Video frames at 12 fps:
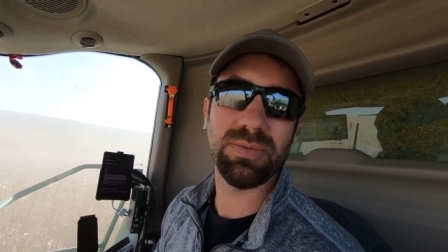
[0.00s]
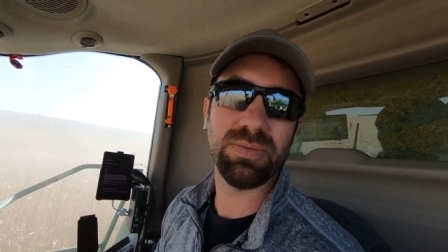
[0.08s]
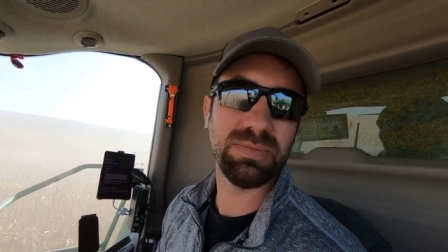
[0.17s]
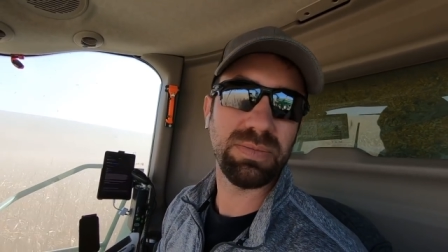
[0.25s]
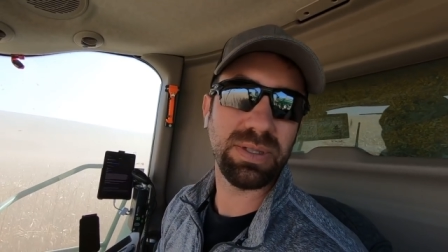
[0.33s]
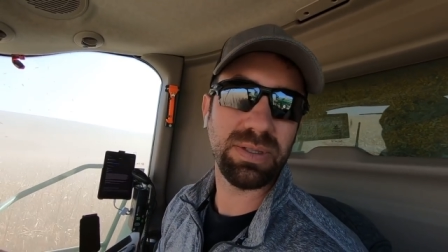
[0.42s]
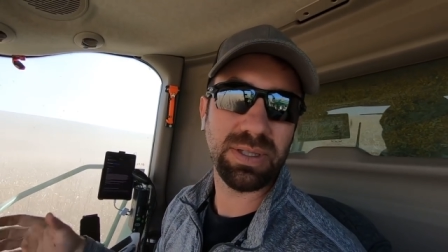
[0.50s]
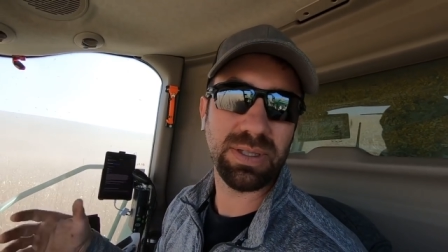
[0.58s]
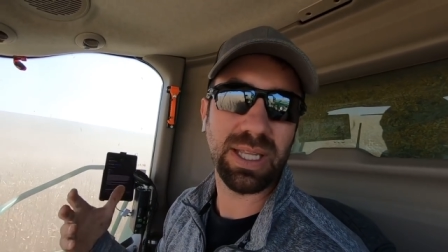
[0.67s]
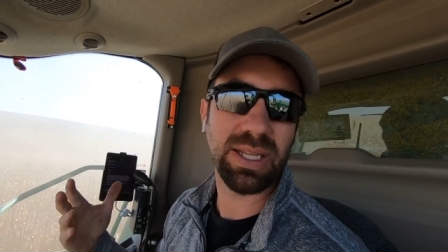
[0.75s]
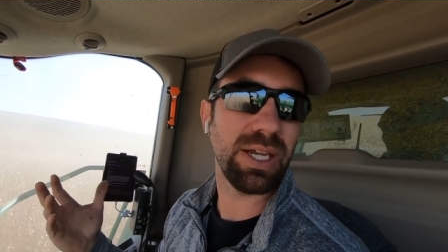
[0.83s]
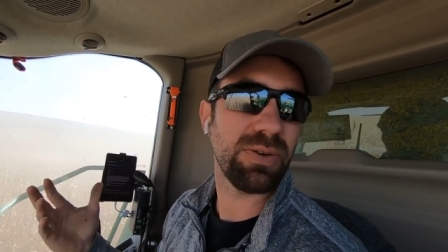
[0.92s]
They
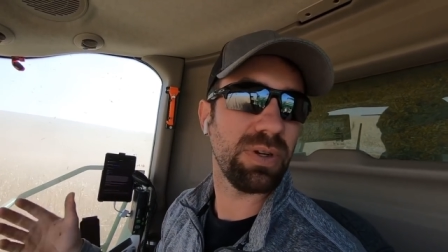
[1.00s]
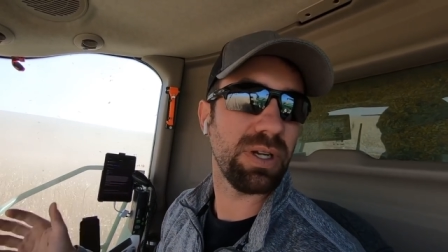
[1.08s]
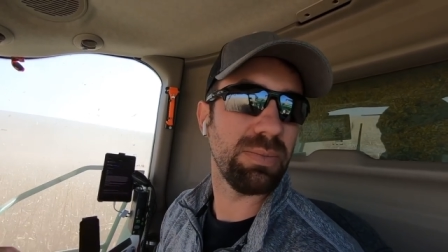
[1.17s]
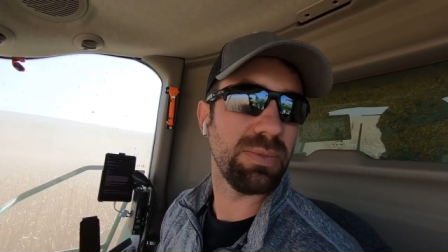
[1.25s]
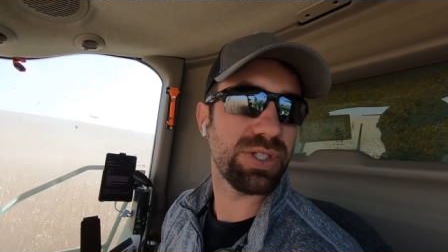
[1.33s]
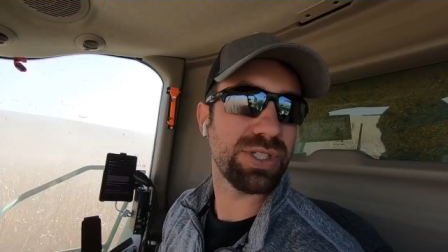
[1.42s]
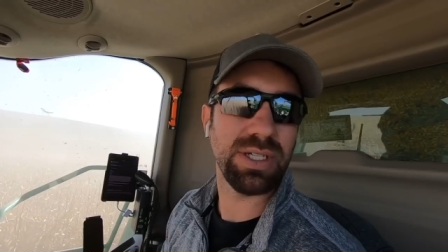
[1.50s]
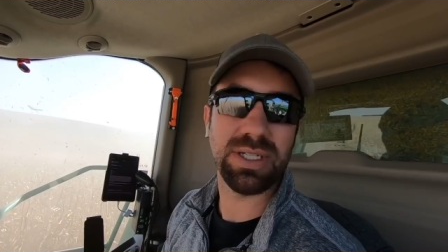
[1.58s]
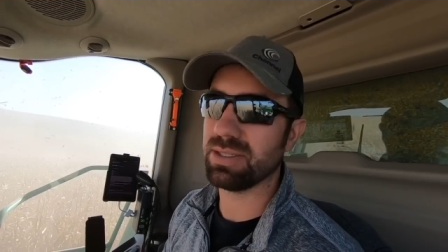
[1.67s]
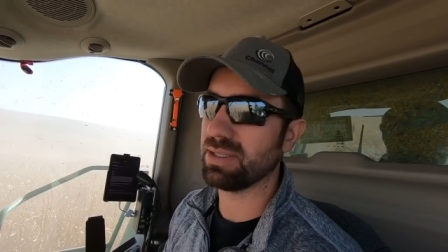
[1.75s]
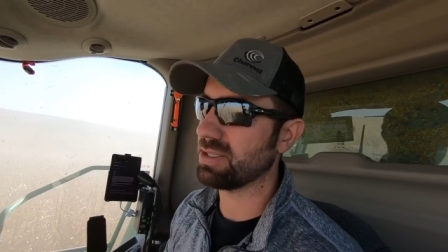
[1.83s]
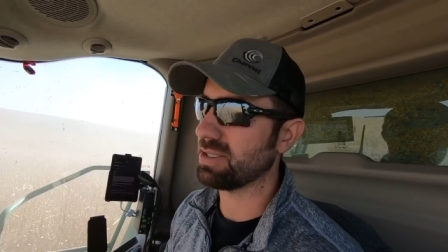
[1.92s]
like running
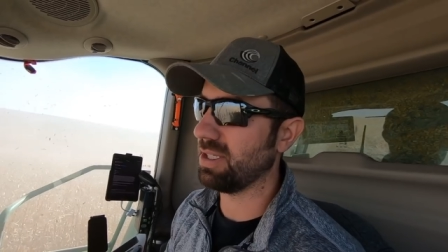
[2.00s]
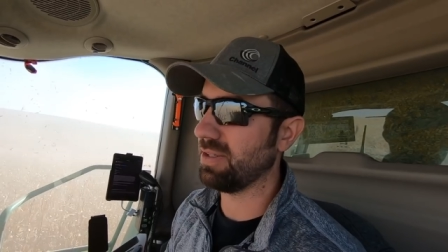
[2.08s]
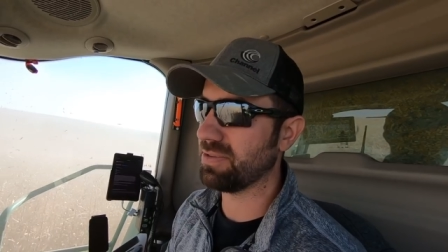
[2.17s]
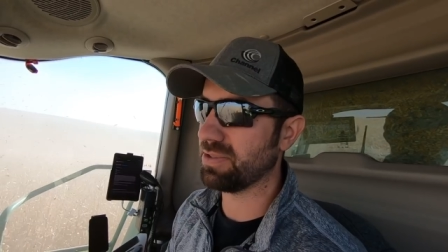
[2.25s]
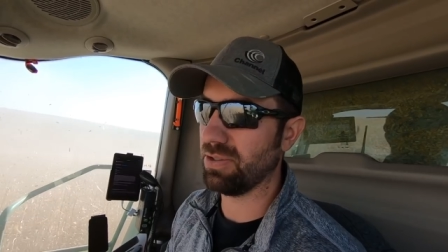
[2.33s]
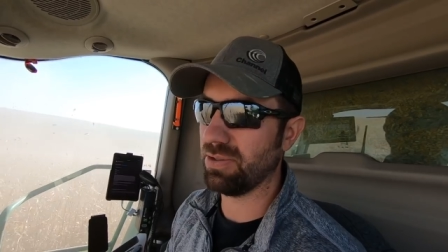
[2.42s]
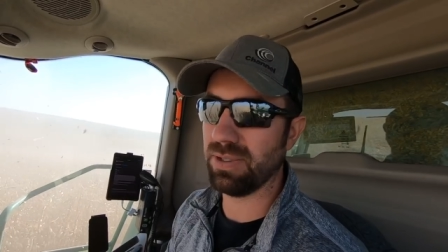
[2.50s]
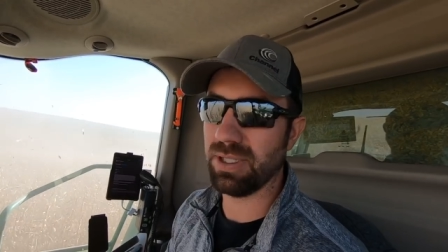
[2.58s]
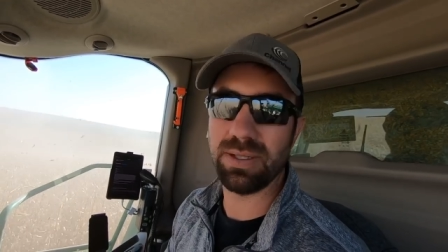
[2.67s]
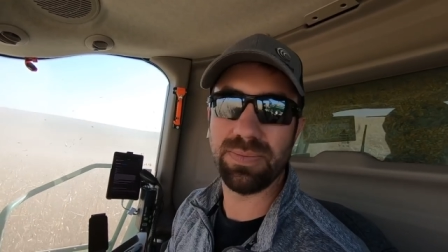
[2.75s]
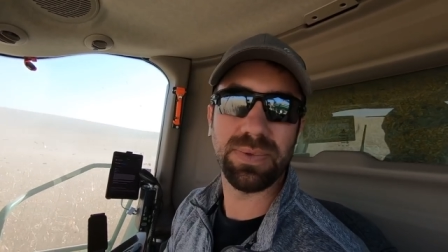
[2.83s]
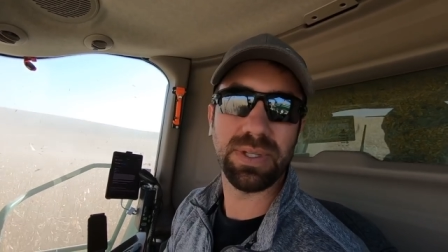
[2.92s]
machines and stuff, so
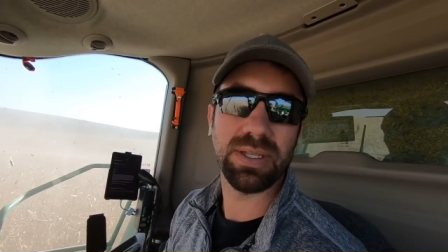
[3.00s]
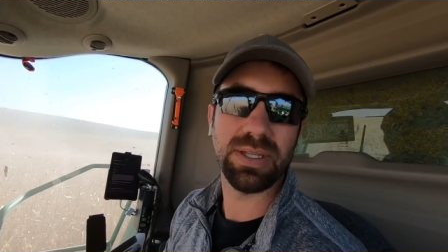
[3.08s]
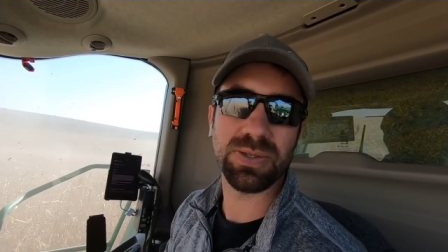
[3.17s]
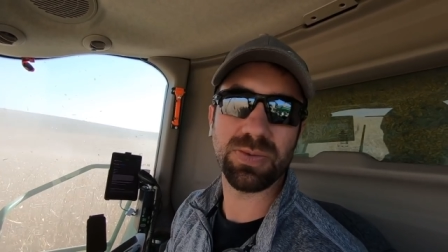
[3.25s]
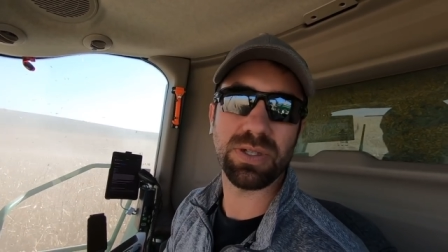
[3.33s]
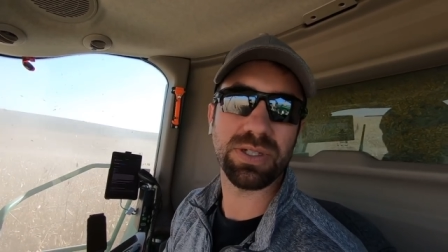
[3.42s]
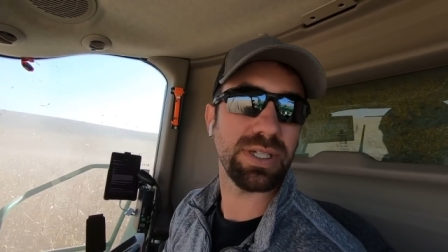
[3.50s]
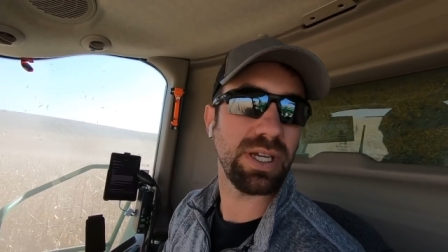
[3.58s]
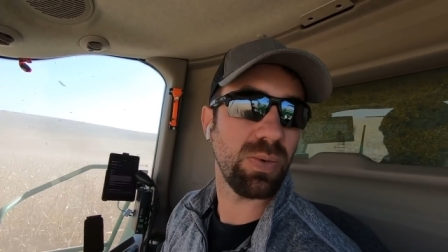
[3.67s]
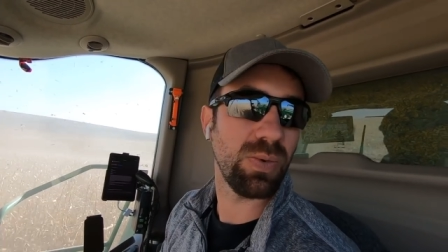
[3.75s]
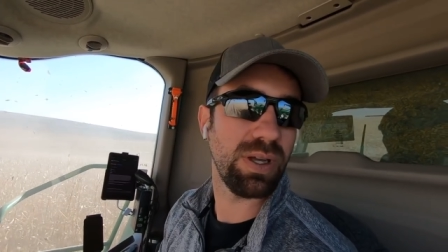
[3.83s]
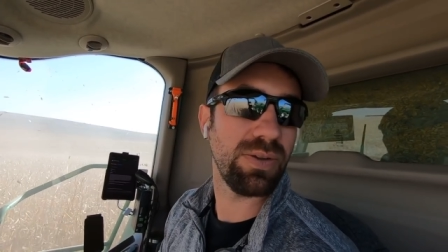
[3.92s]
this works
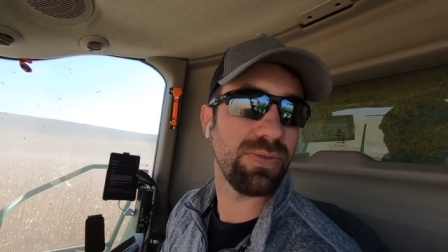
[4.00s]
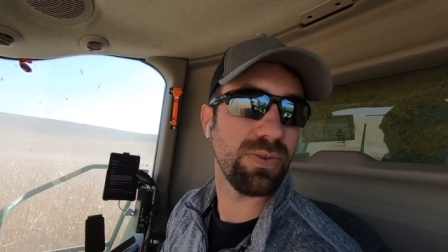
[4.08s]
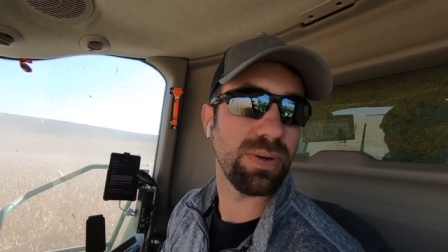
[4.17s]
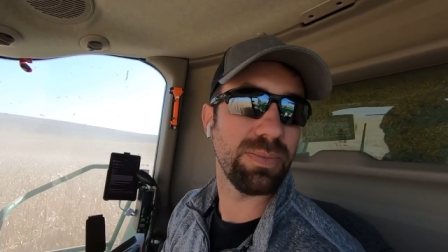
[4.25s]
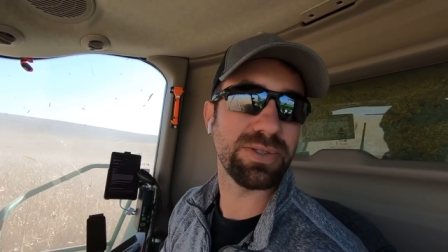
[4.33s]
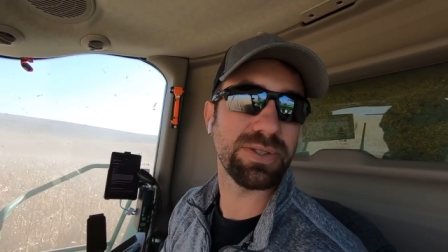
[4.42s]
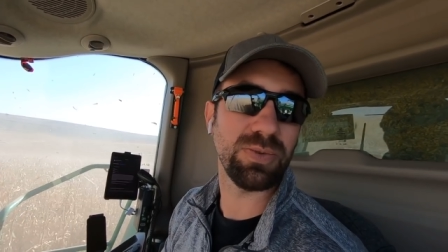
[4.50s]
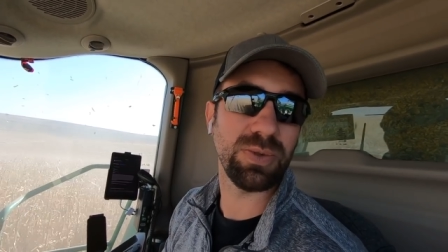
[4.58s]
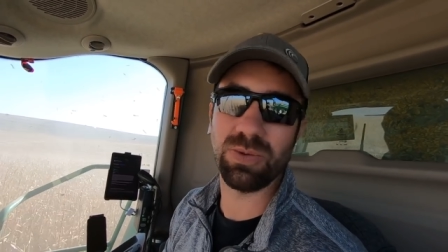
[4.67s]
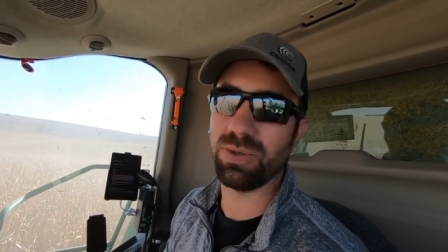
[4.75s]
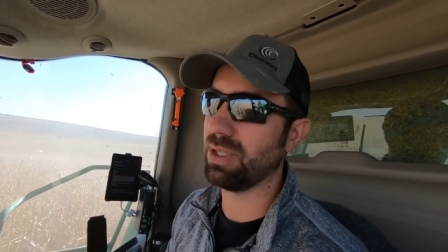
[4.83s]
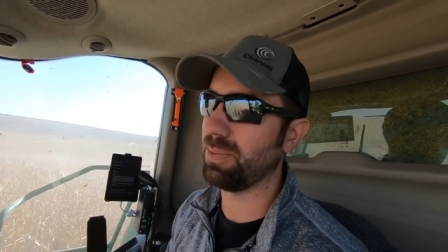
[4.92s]
out well for them, so
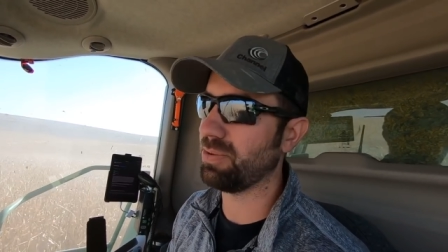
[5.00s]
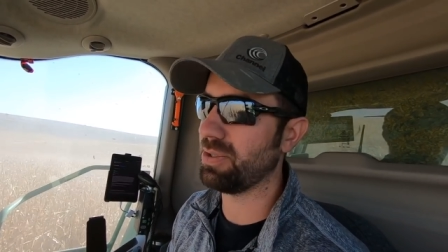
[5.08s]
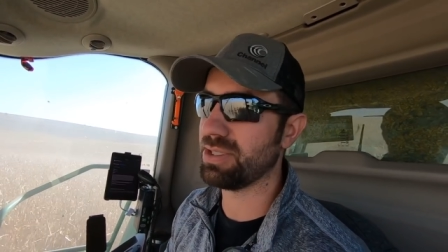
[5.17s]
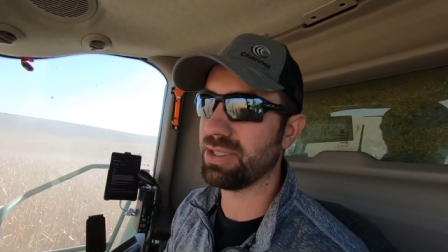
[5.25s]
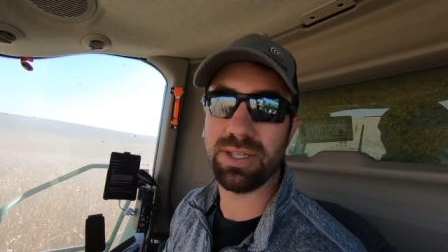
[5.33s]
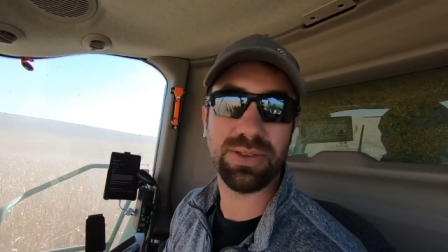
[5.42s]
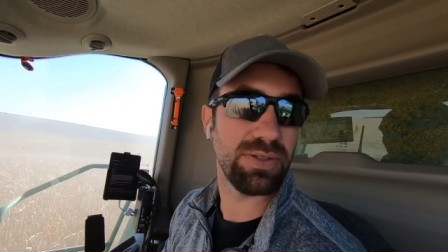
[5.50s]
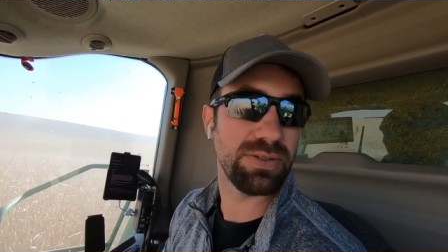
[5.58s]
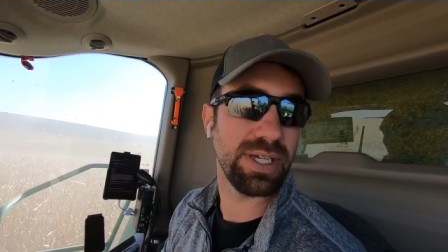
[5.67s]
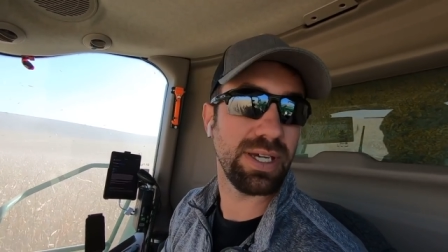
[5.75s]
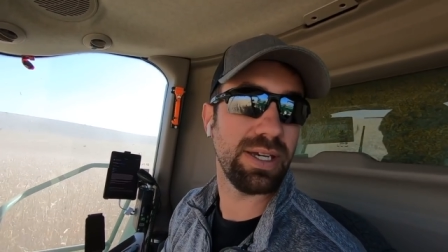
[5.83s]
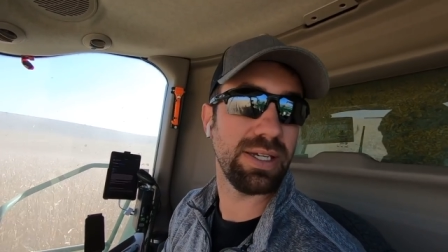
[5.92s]
we really appreciate those
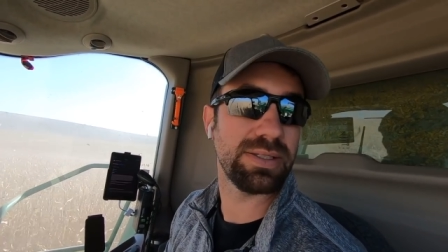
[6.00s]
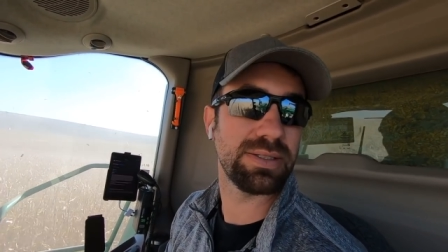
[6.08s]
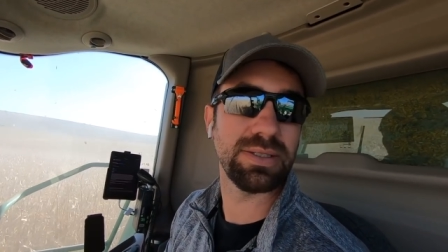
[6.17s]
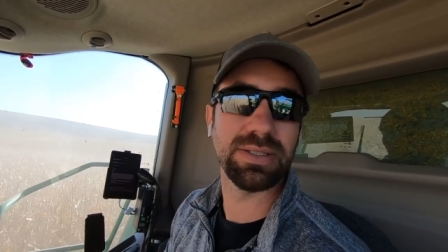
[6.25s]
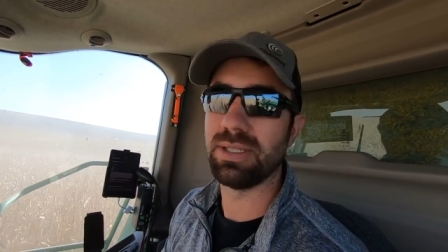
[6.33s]
guys.